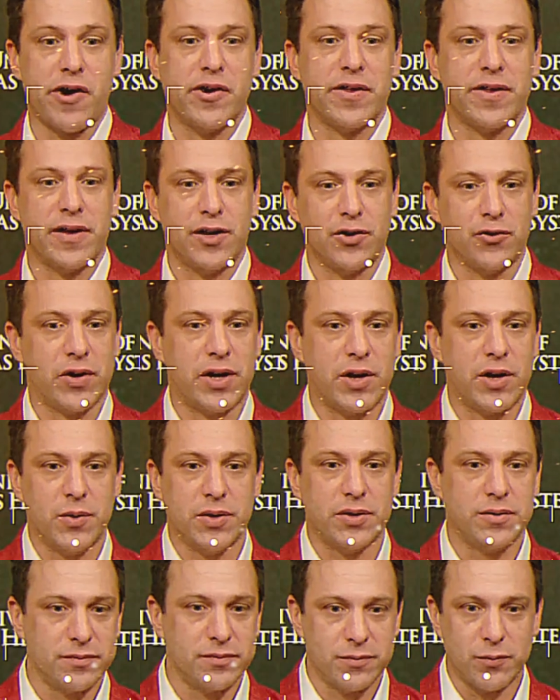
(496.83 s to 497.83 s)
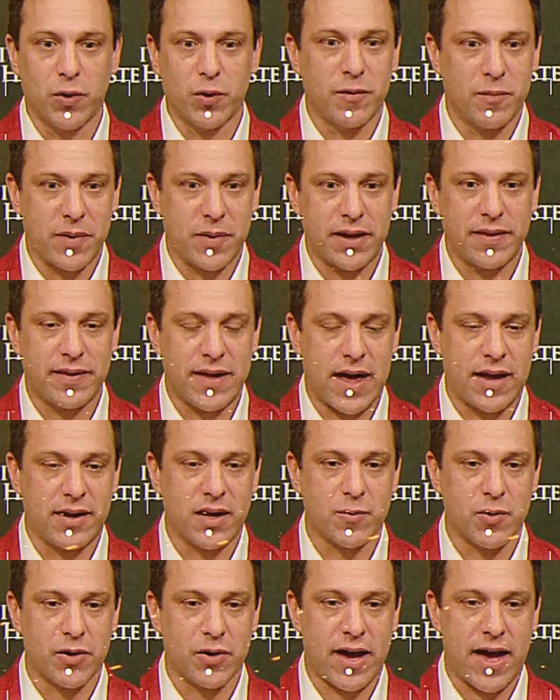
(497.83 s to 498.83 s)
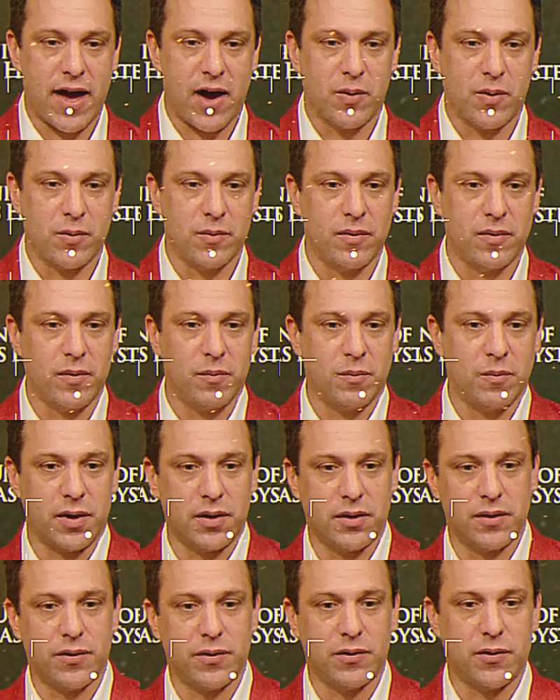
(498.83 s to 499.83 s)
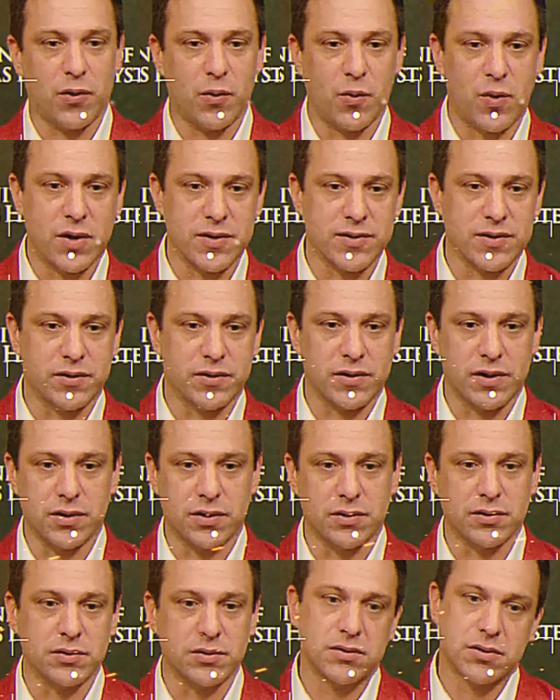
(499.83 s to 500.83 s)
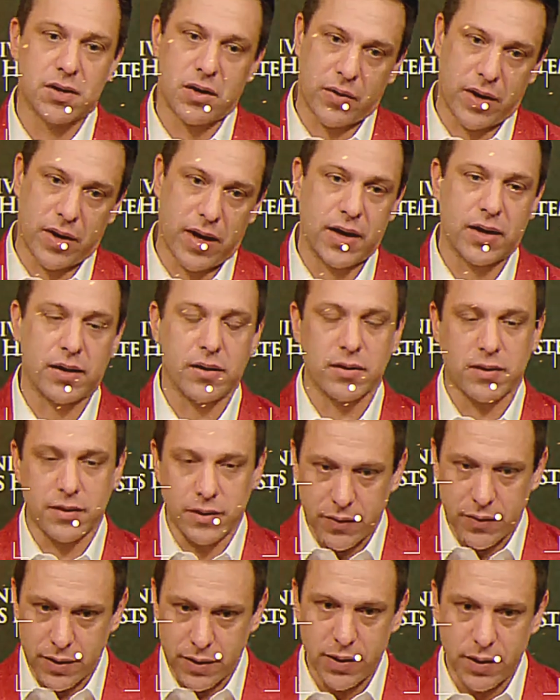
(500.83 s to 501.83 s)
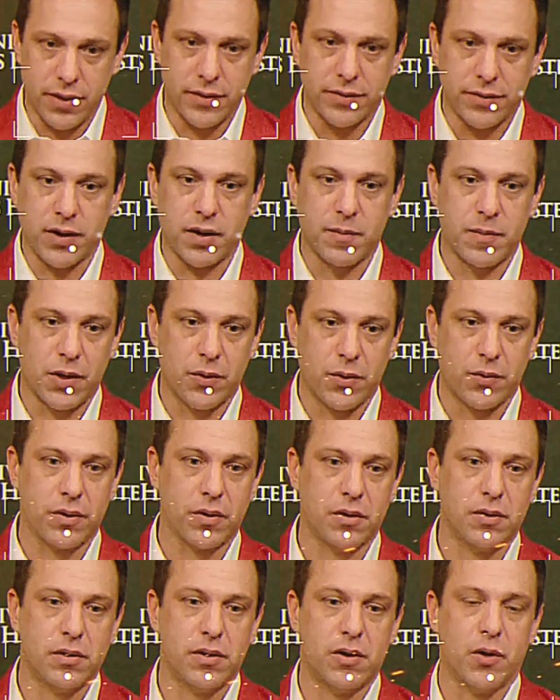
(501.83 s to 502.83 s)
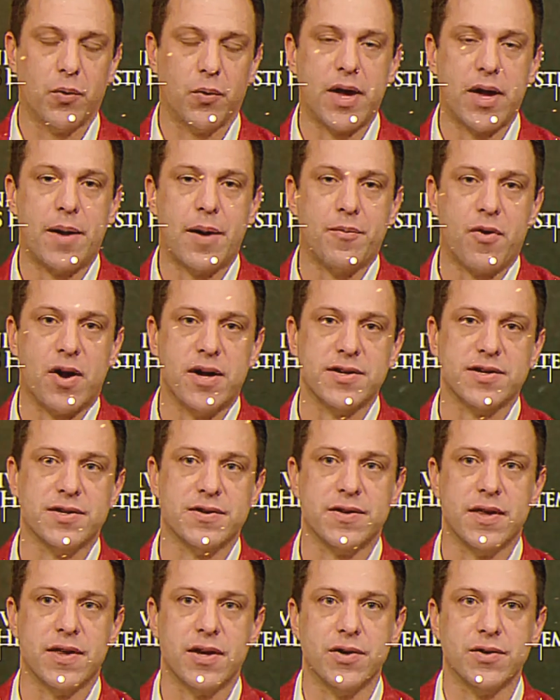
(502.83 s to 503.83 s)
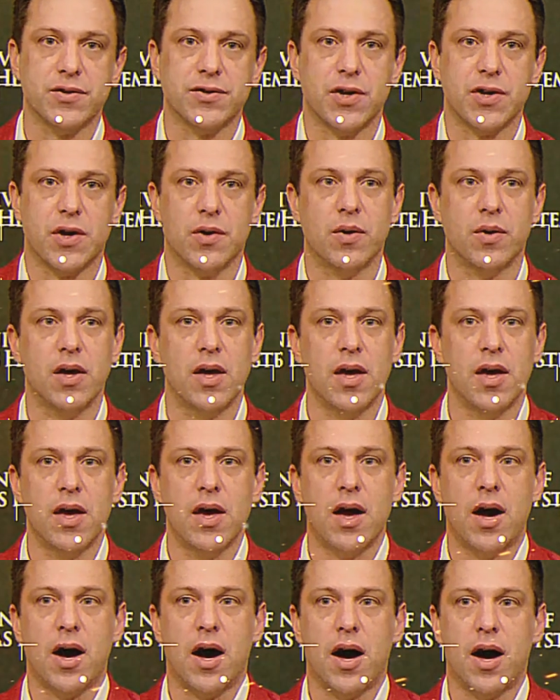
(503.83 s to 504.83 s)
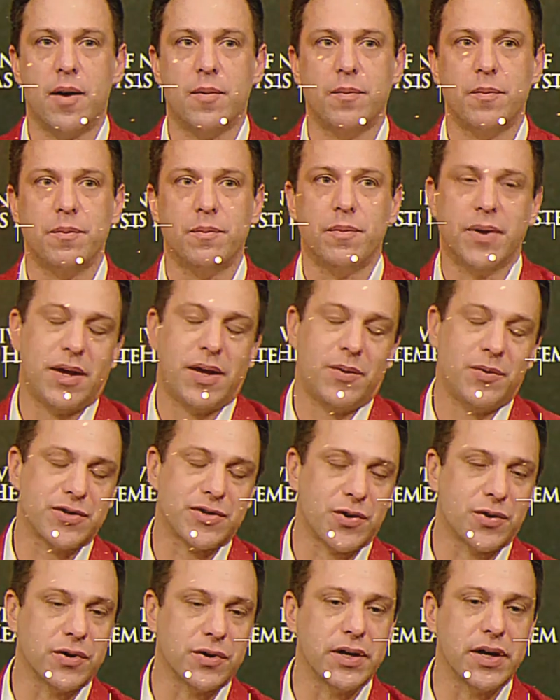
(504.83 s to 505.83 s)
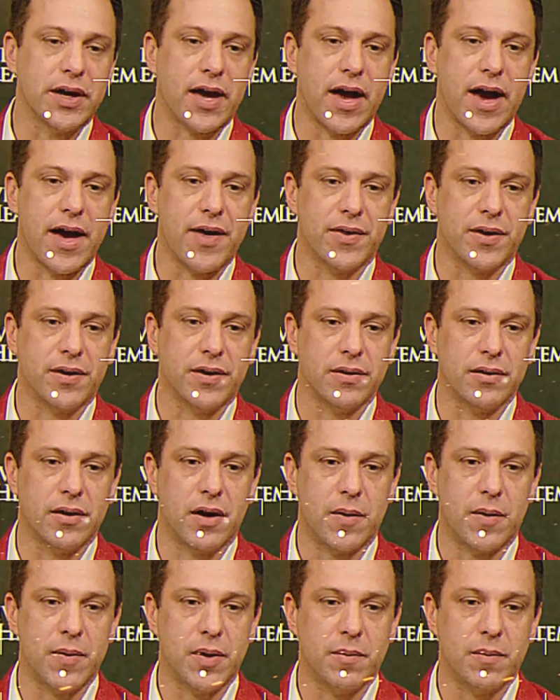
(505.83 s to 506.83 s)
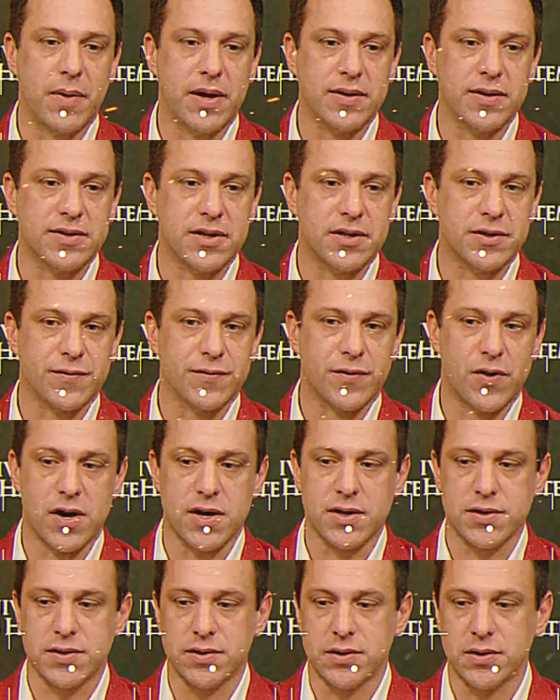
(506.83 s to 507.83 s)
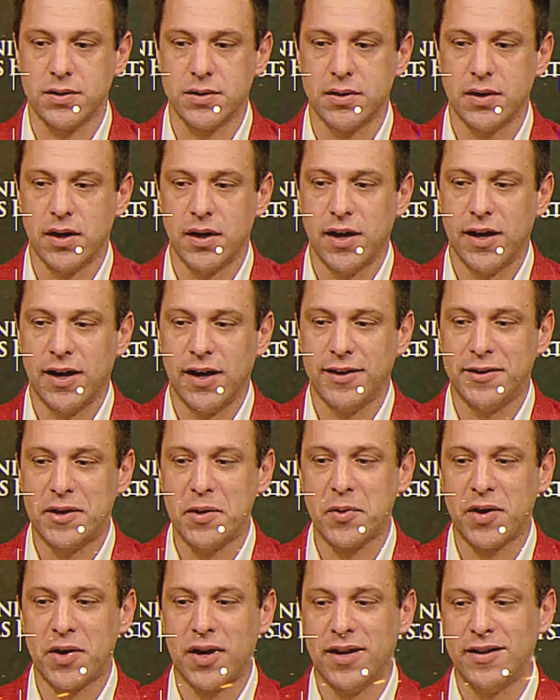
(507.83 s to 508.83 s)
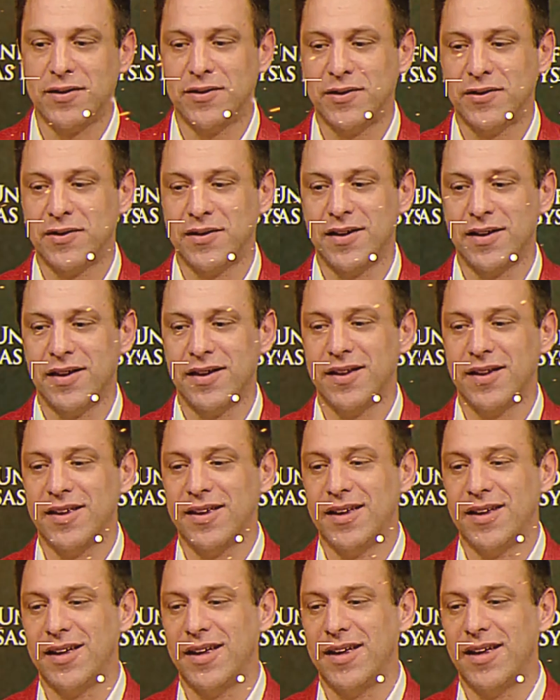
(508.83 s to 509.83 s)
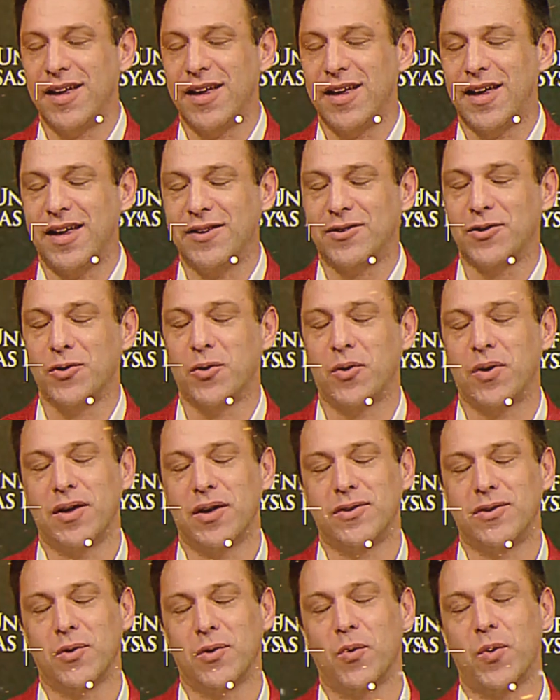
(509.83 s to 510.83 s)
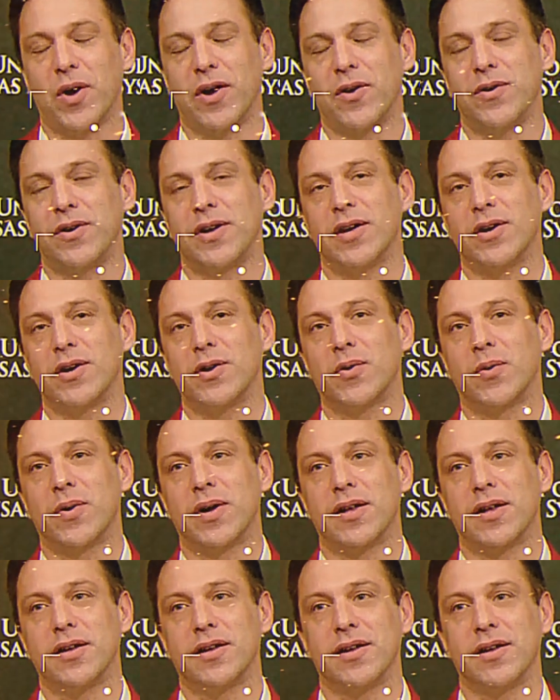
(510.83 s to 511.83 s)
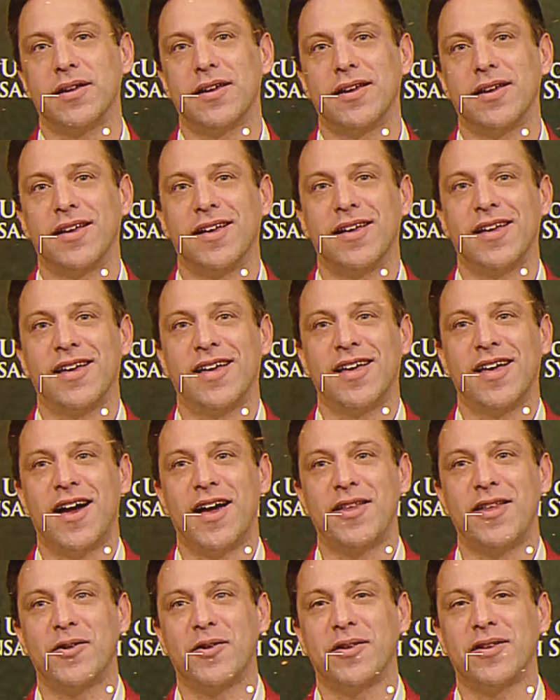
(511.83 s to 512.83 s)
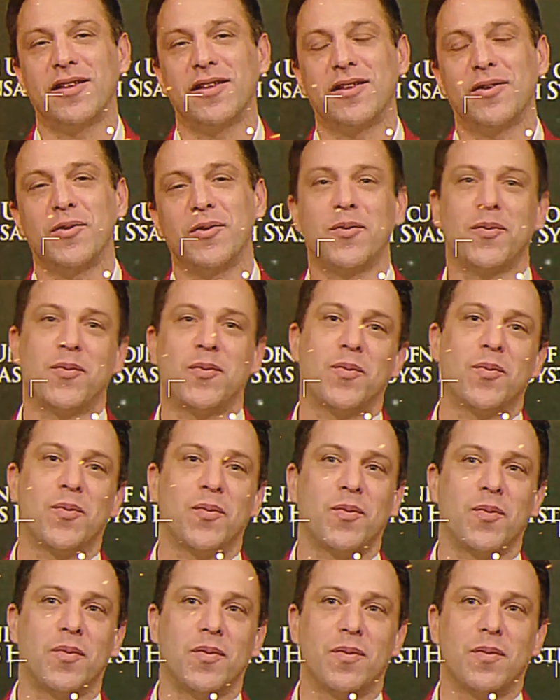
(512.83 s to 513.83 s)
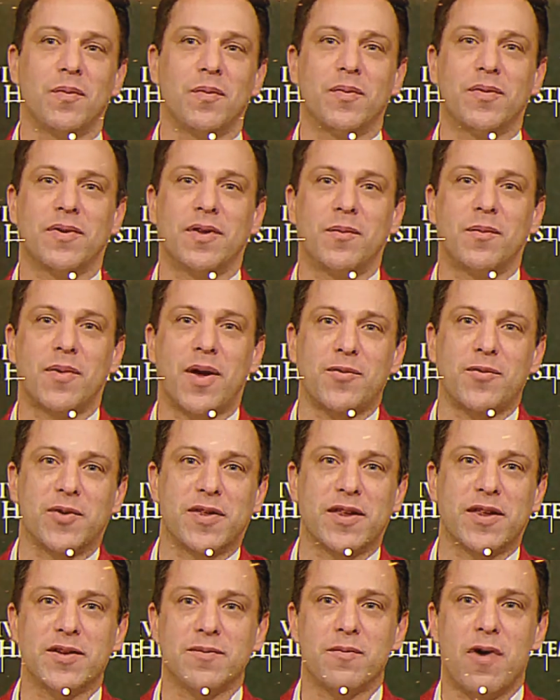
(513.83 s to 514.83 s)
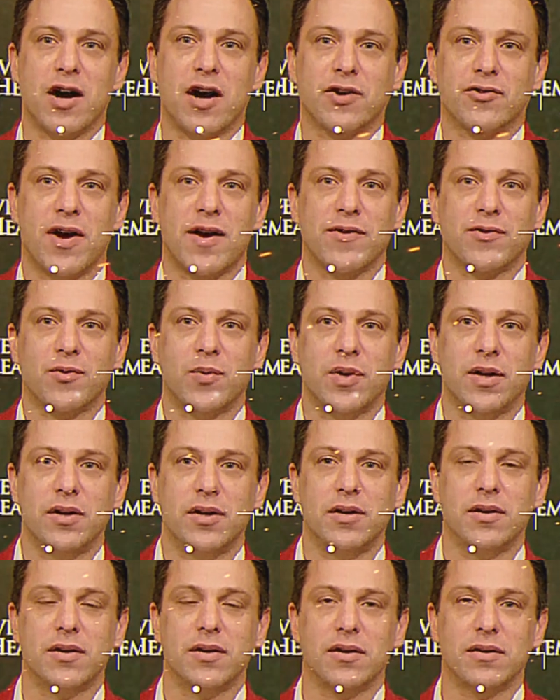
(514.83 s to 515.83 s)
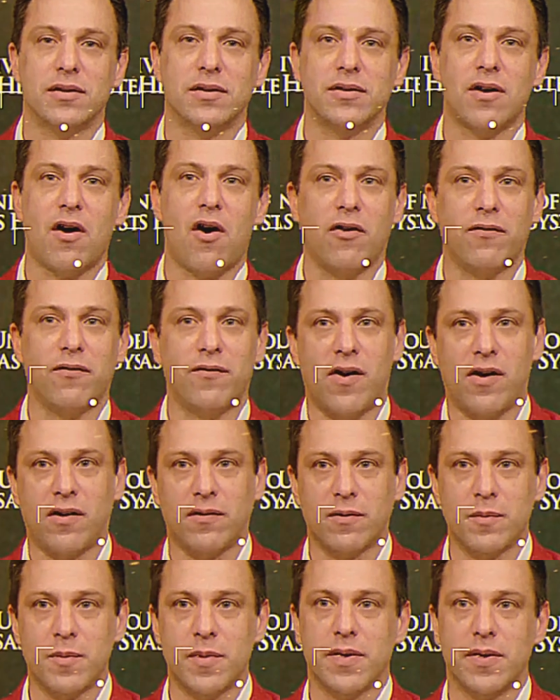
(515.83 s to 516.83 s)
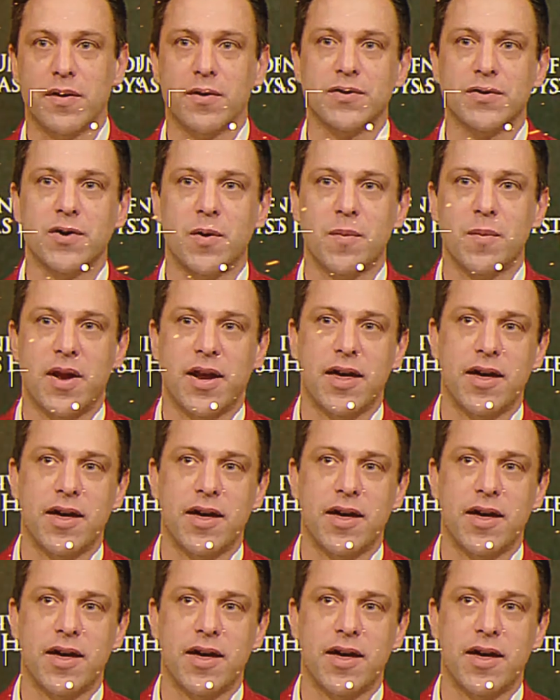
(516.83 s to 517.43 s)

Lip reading: He's not afraid of big moments. That attitude is infectious, especially in a locker room that feeds off swagger and championship expectations. Bottom line, Veach absolutely crushed this pick. It might end up being one of the steals of the entire 2025 draft. And speaking of bringing some new energy to the Chiefs.